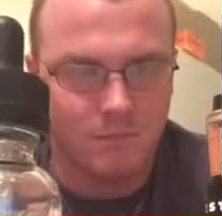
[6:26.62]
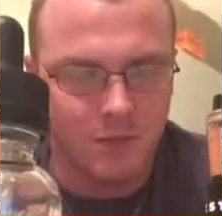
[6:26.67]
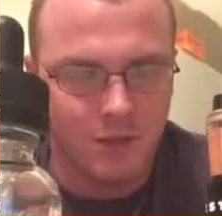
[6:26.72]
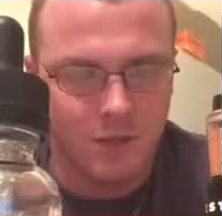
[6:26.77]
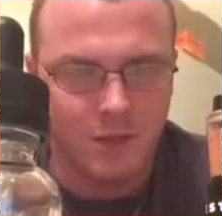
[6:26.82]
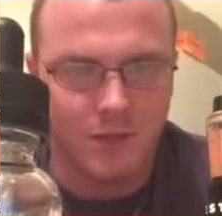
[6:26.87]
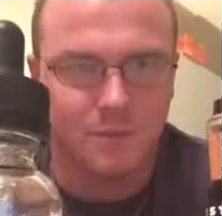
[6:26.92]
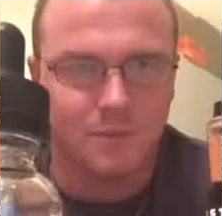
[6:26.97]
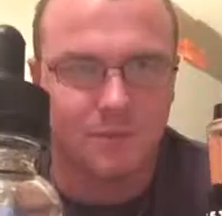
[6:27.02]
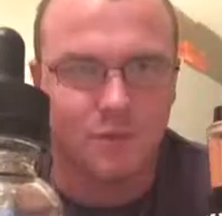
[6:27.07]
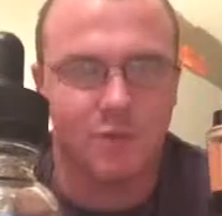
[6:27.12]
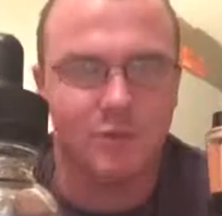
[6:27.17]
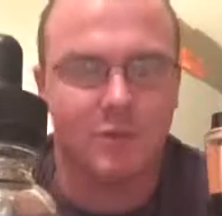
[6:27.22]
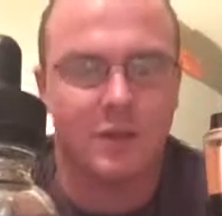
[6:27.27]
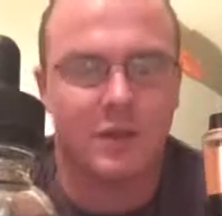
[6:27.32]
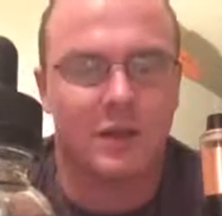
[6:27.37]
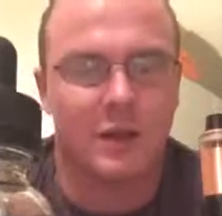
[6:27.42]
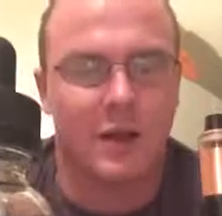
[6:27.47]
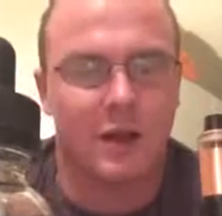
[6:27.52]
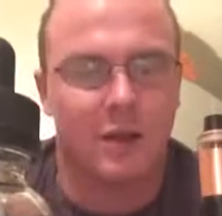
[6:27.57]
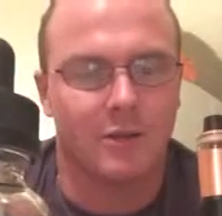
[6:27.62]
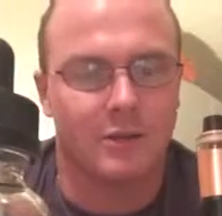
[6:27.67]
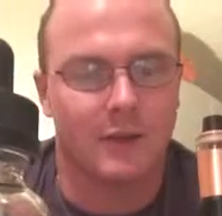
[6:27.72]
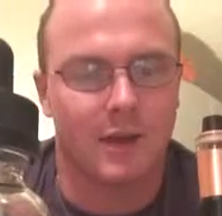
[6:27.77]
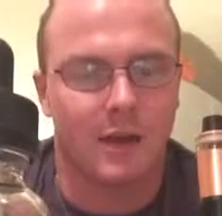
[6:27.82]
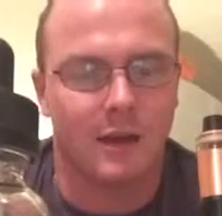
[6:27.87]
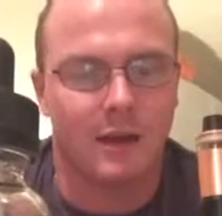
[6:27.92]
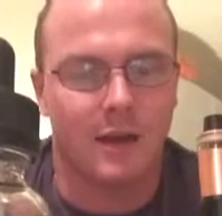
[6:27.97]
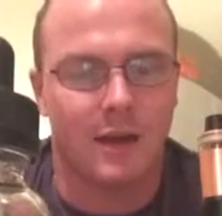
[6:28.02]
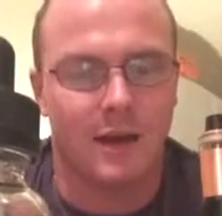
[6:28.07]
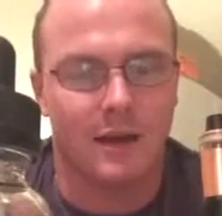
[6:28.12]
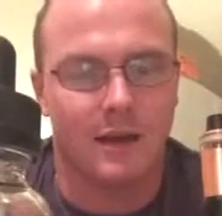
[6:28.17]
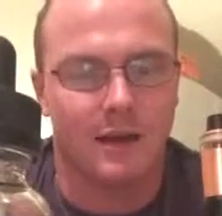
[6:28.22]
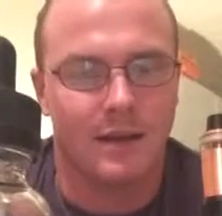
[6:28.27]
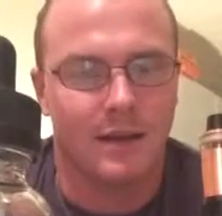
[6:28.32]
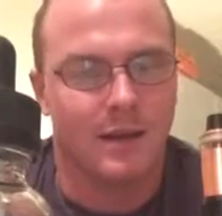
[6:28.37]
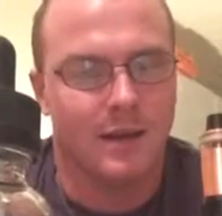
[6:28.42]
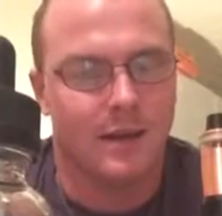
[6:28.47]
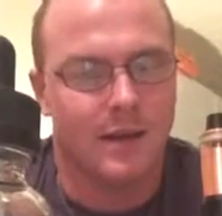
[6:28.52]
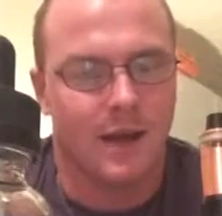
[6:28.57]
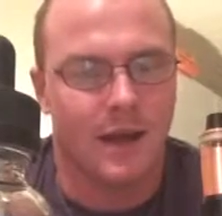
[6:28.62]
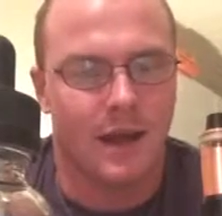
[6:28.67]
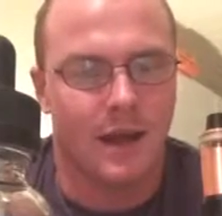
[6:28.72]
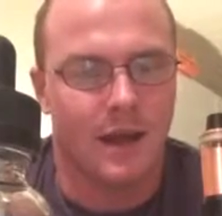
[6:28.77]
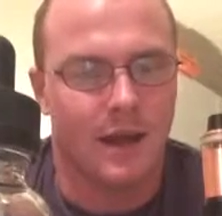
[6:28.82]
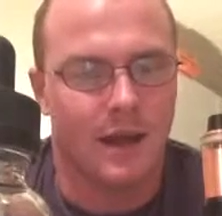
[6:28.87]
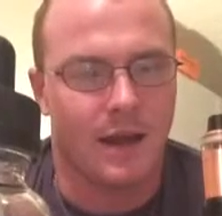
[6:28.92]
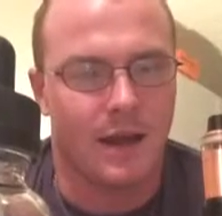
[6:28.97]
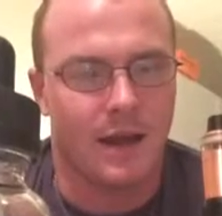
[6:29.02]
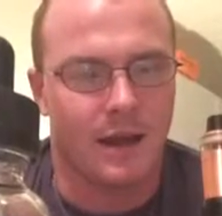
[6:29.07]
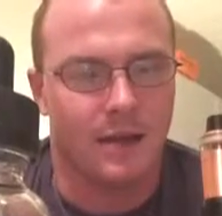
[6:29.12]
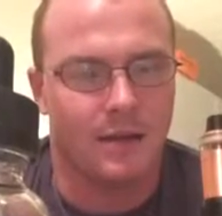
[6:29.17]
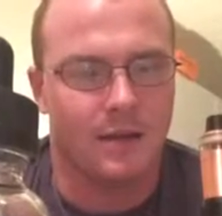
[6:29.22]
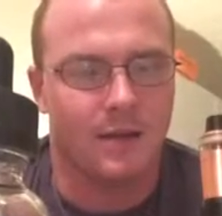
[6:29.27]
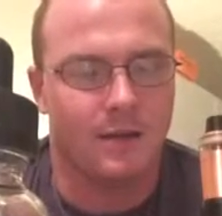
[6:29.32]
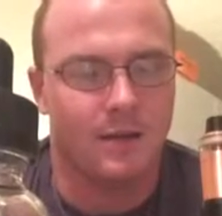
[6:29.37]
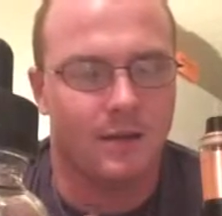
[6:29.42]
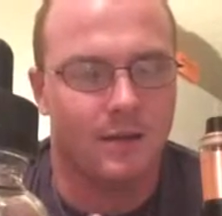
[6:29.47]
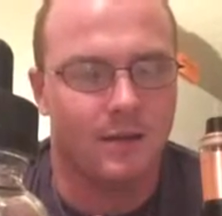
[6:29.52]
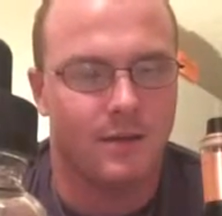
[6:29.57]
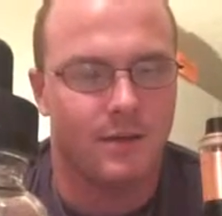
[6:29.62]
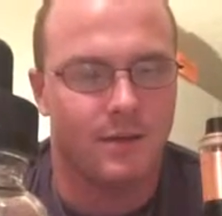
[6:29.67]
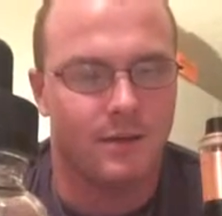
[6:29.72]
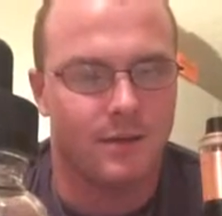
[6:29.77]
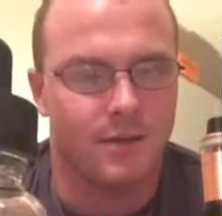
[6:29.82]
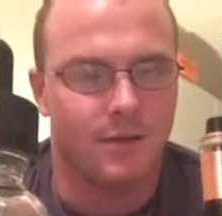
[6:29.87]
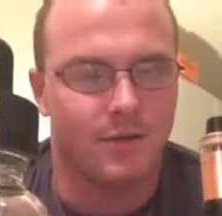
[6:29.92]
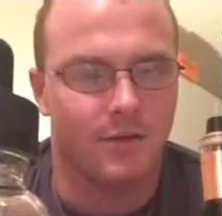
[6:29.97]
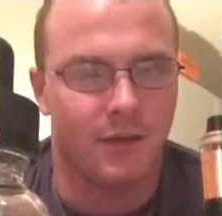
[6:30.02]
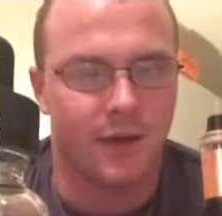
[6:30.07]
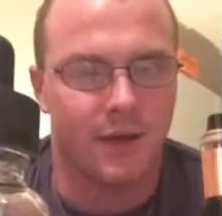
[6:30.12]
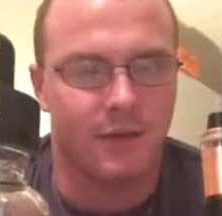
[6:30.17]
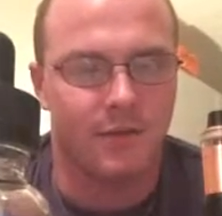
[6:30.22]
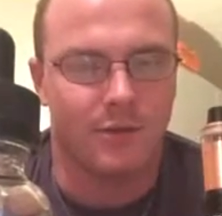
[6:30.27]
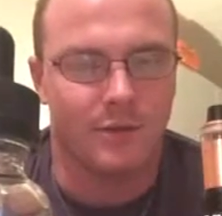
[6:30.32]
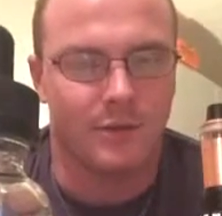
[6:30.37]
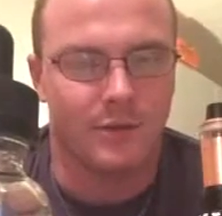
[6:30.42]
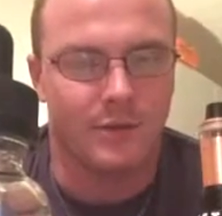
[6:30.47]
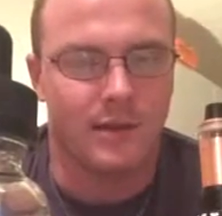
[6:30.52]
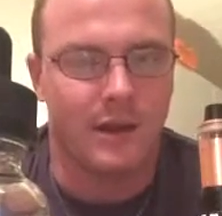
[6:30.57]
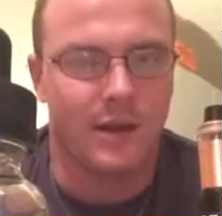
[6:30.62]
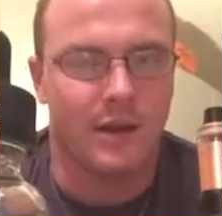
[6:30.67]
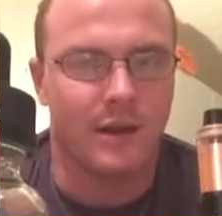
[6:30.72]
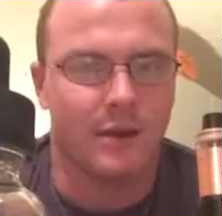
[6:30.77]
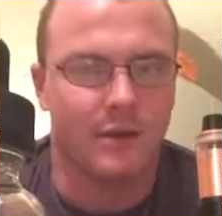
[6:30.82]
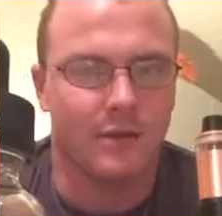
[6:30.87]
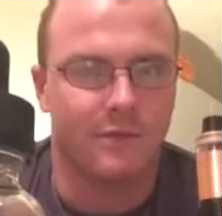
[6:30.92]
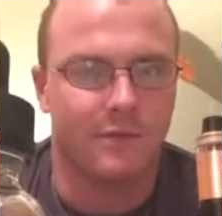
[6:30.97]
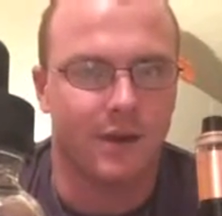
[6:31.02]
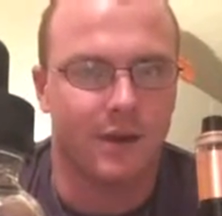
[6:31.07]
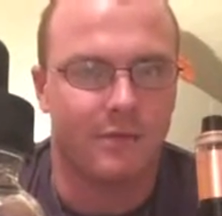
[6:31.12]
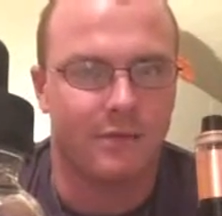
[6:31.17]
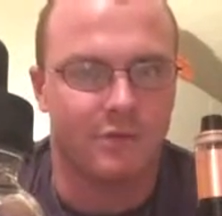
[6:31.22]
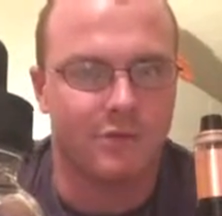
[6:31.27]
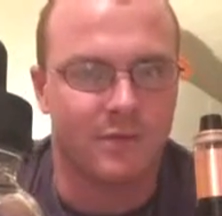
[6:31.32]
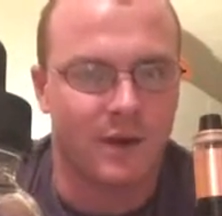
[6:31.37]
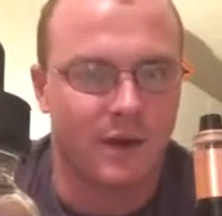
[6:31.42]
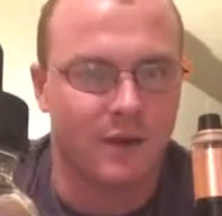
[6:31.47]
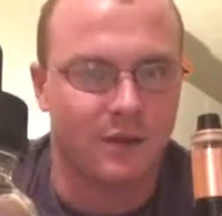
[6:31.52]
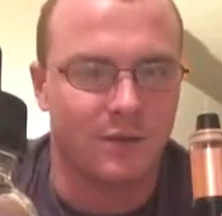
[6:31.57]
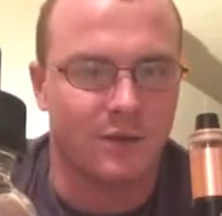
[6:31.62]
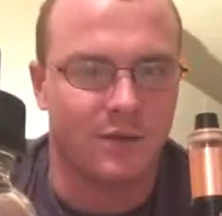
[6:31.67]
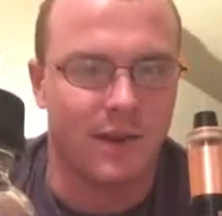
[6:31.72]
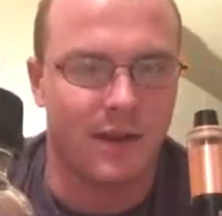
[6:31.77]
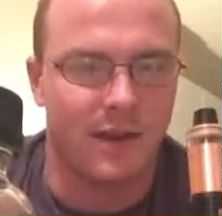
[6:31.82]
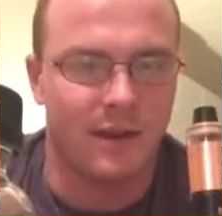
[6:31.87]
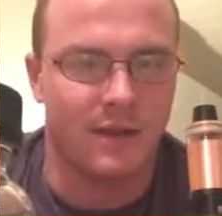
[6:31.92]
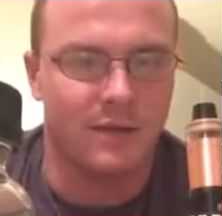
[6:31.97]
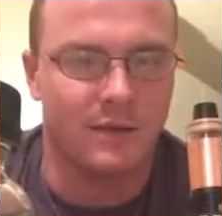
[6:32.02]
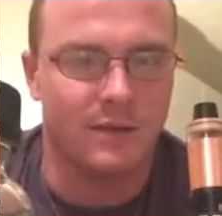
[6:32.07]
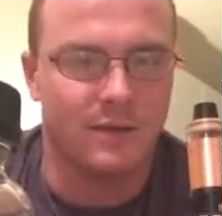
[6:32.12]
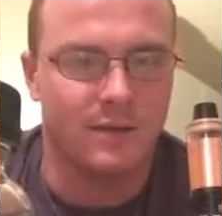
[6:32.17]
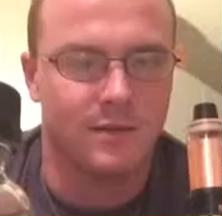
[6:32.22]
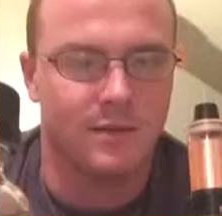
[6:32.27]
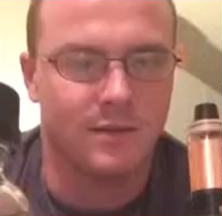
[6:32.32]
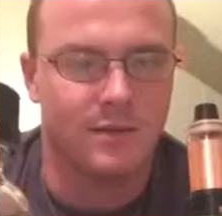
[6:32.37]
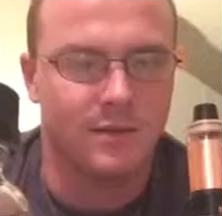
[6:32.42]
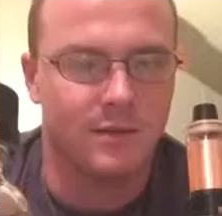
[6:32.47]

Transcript: Does produce the clouds that I like, and the flavor is there. The flavor is right in your face,